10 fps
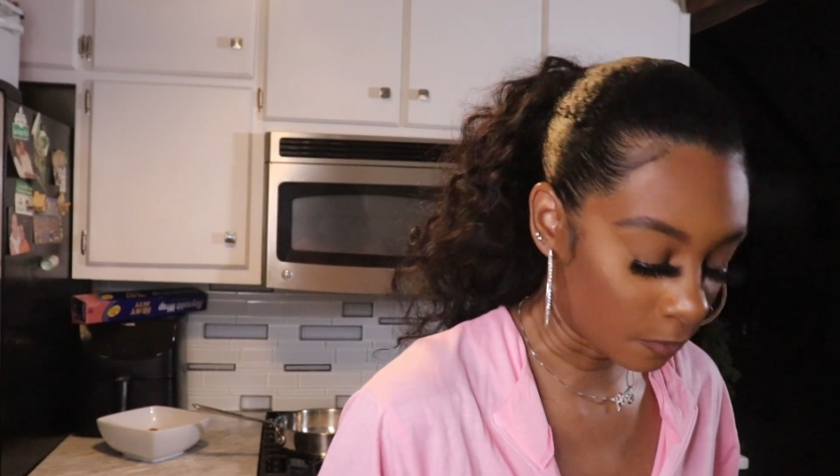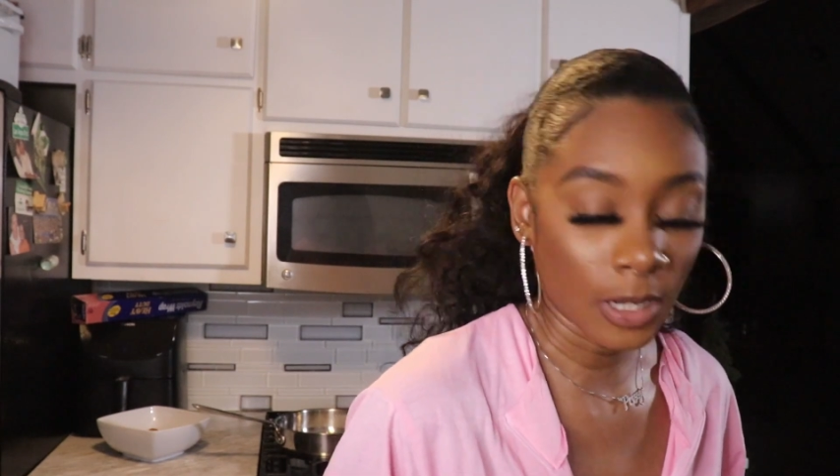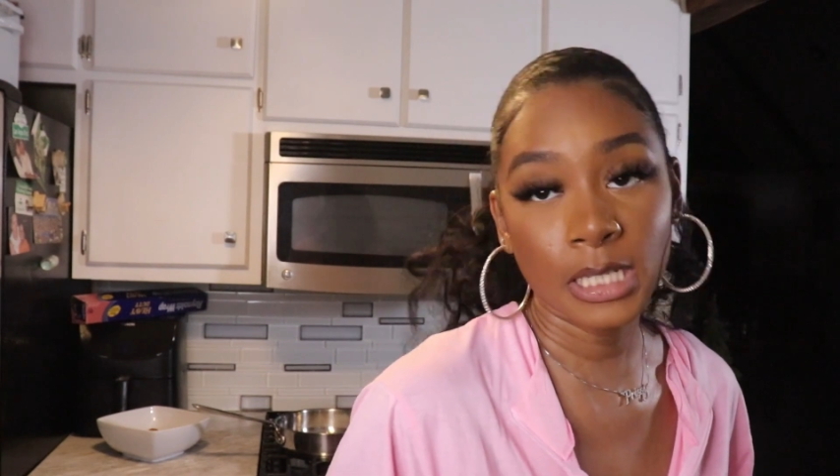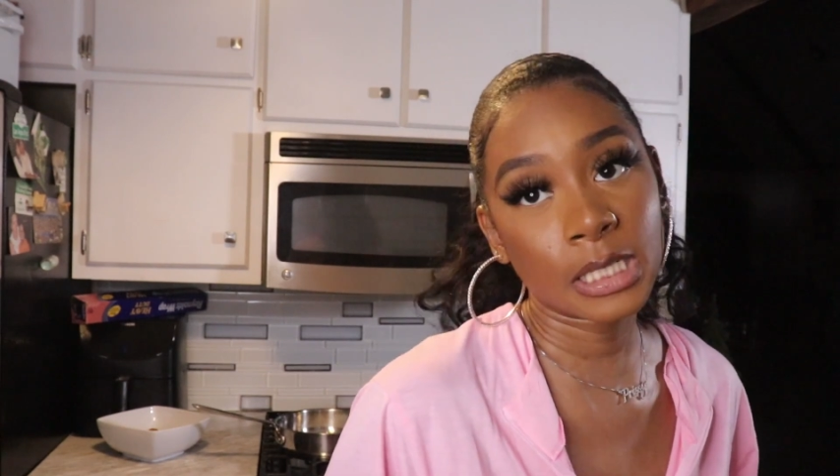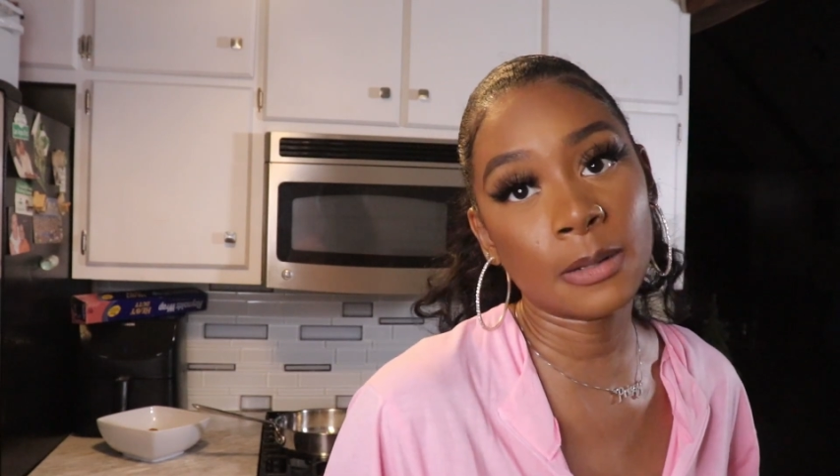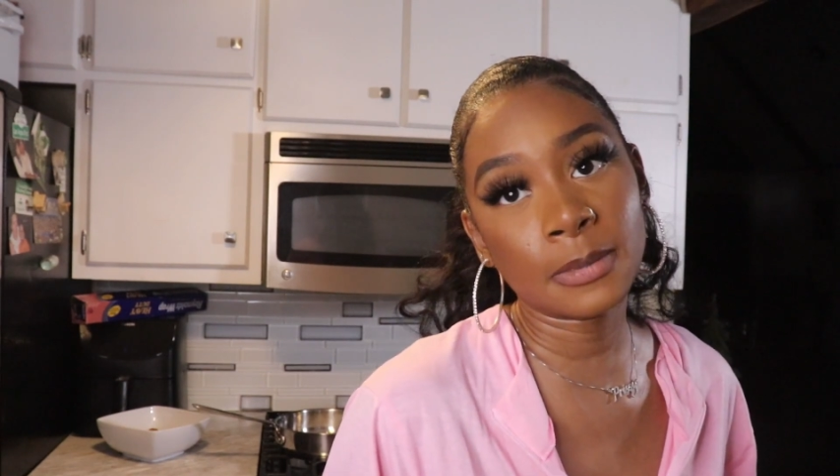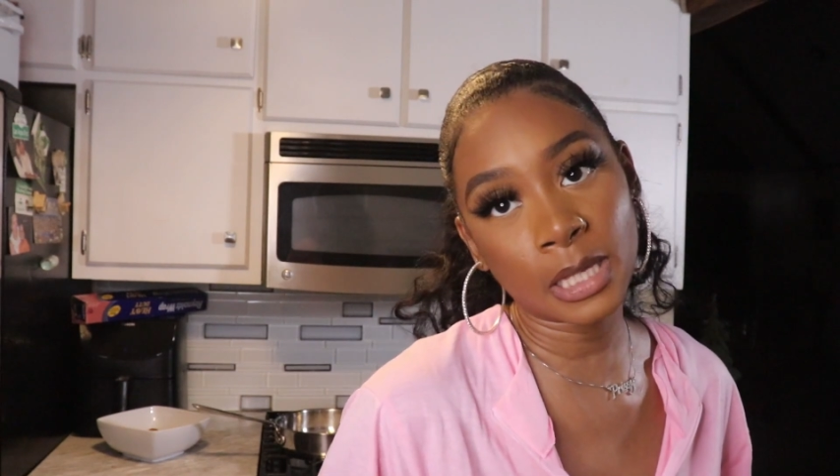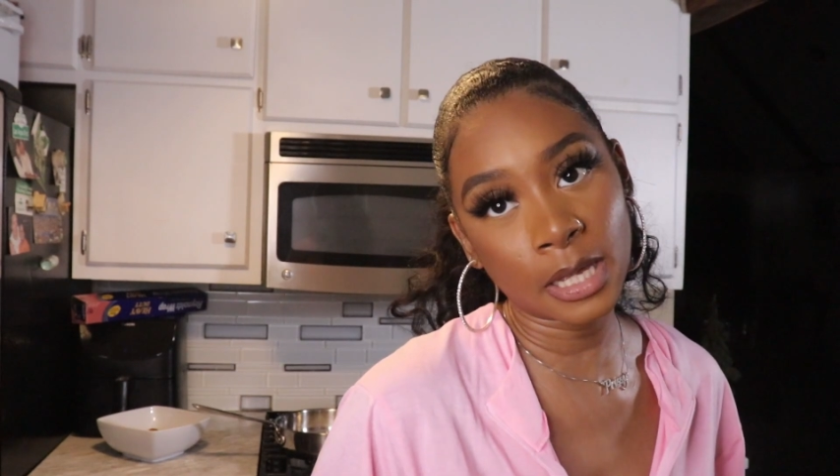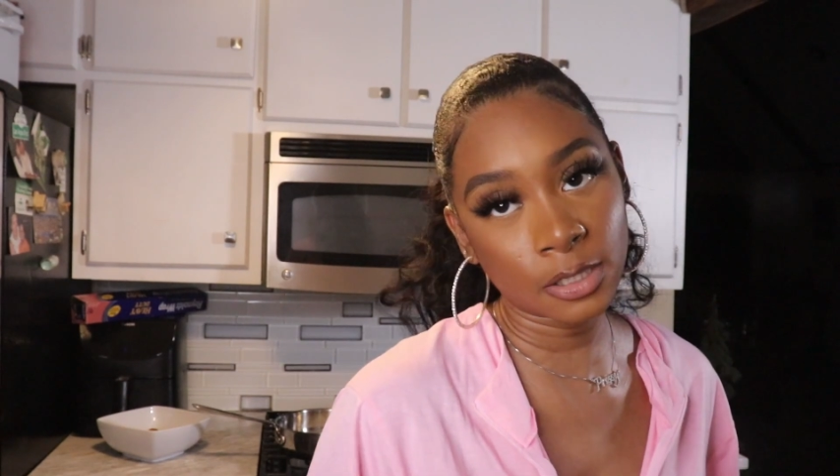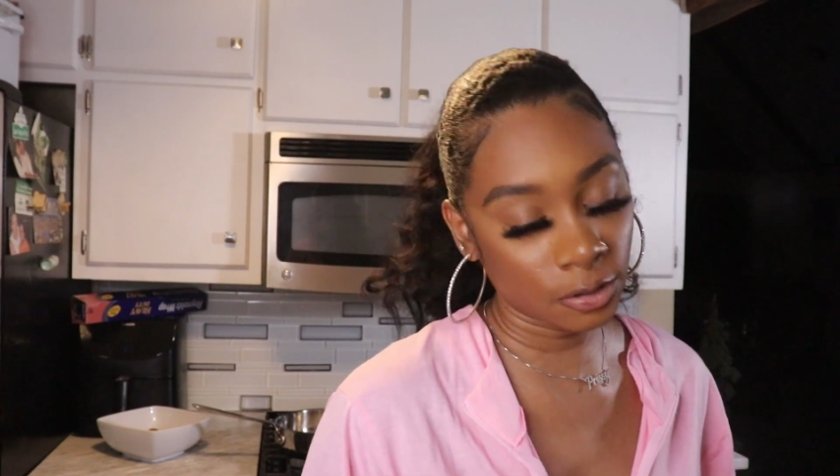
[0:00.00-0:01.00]
what's some
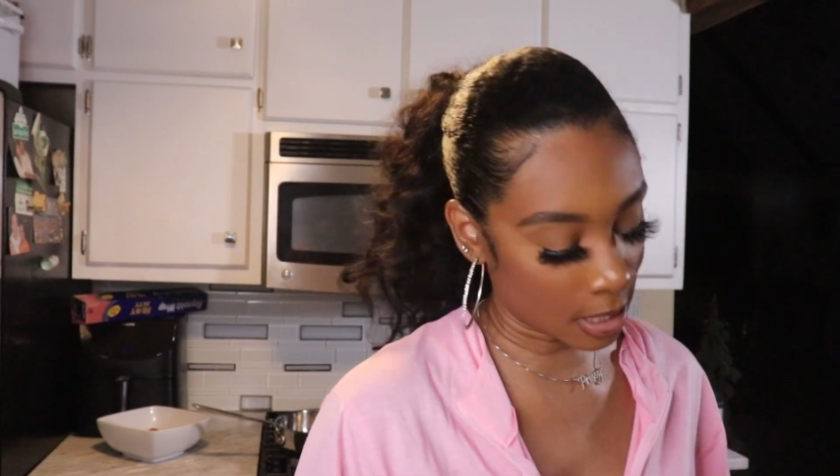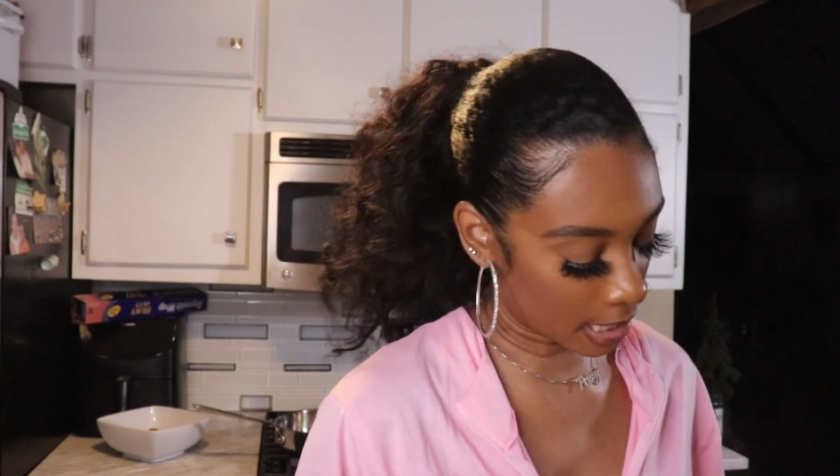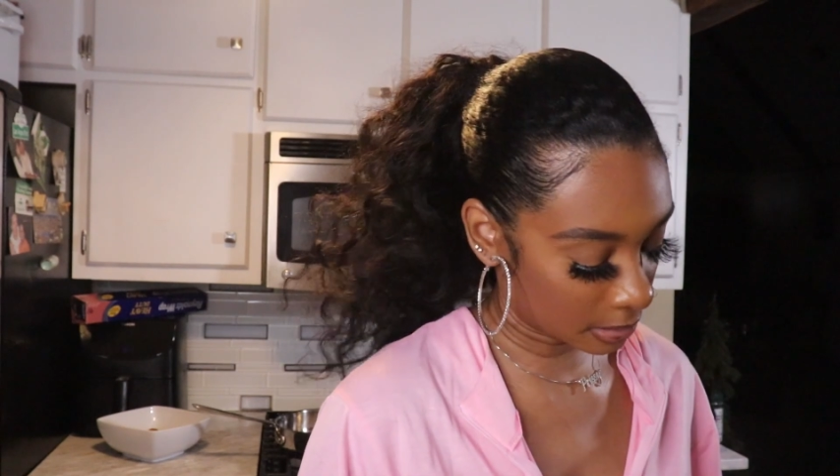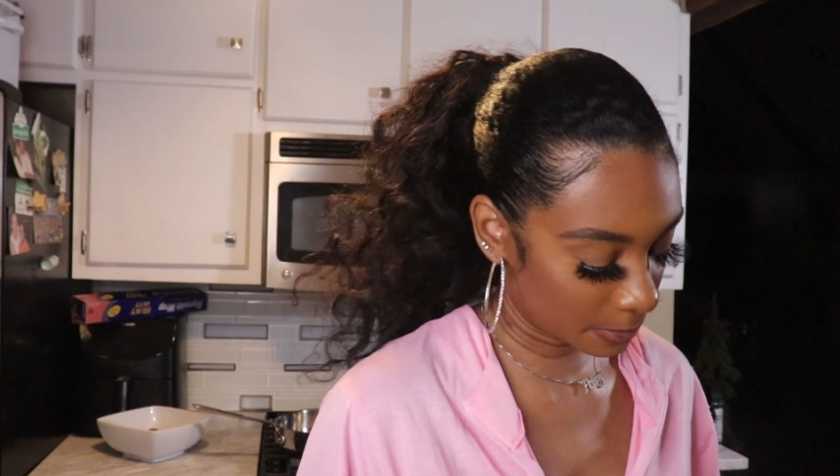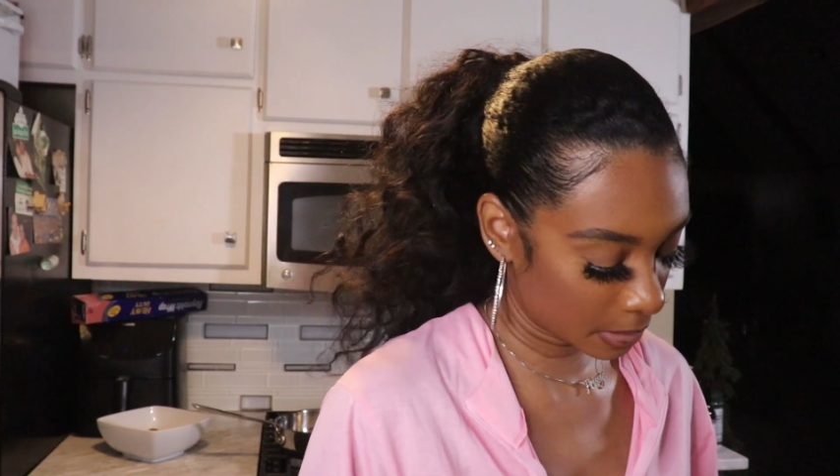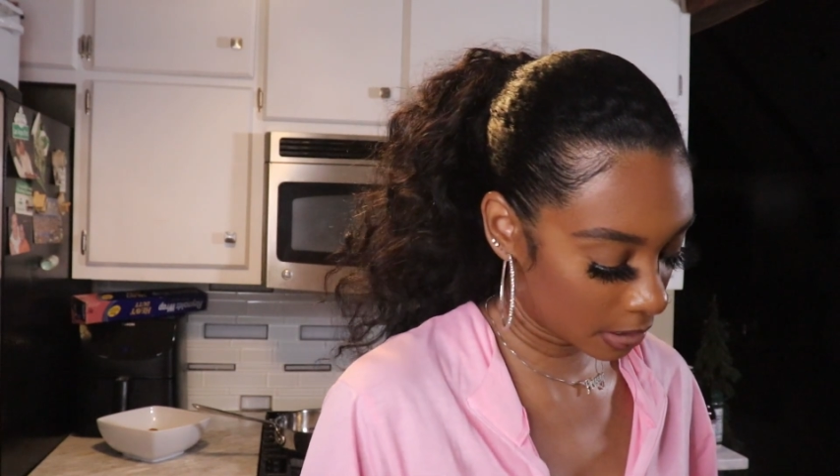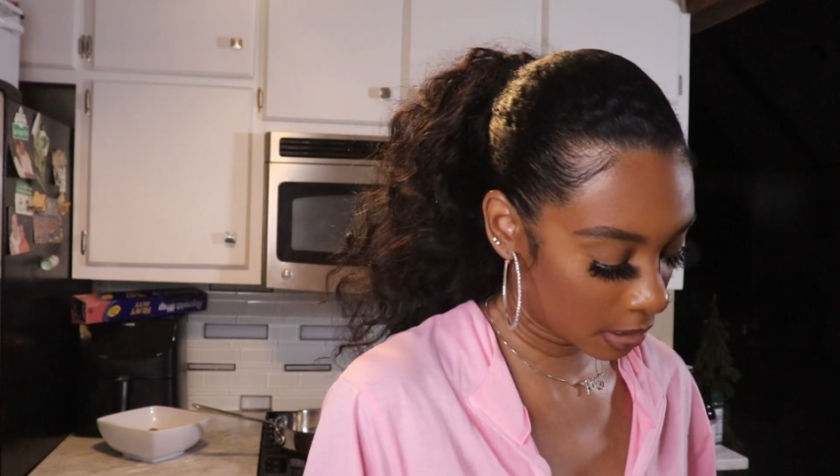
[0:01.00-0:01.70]
things you guys put